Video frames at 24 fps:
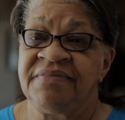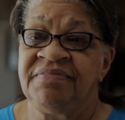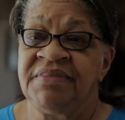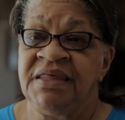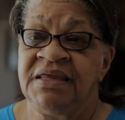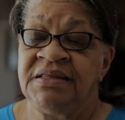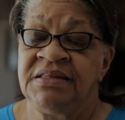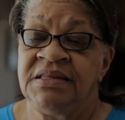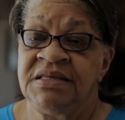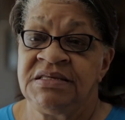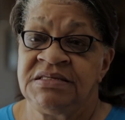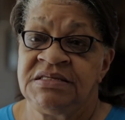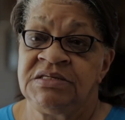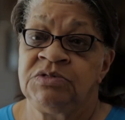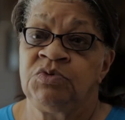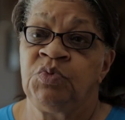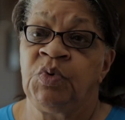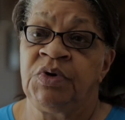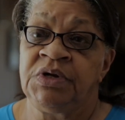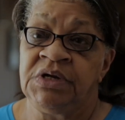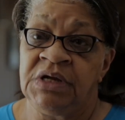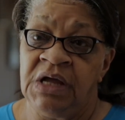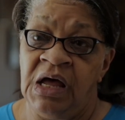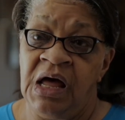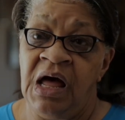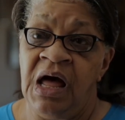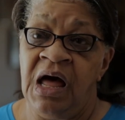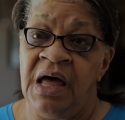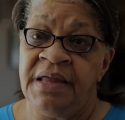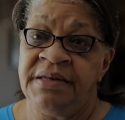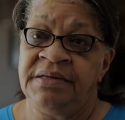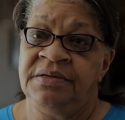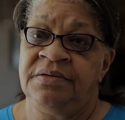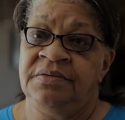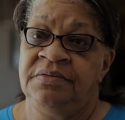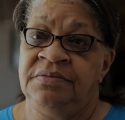I think this is what
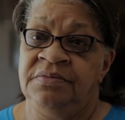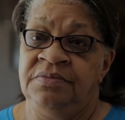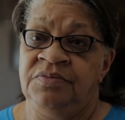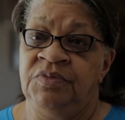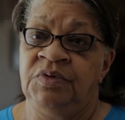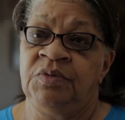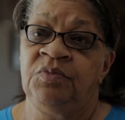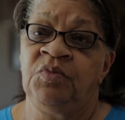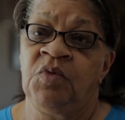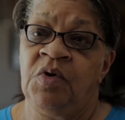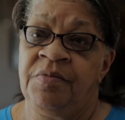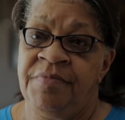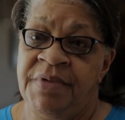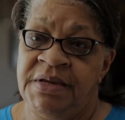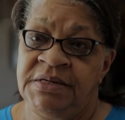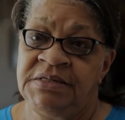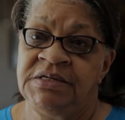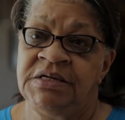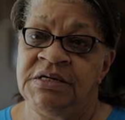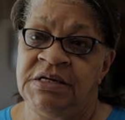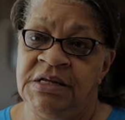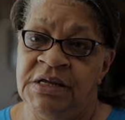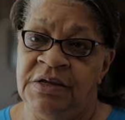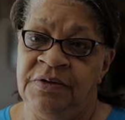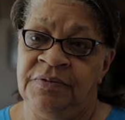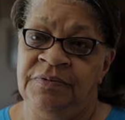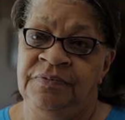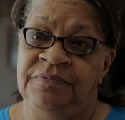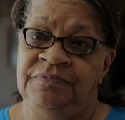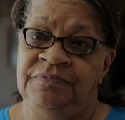God would want me to do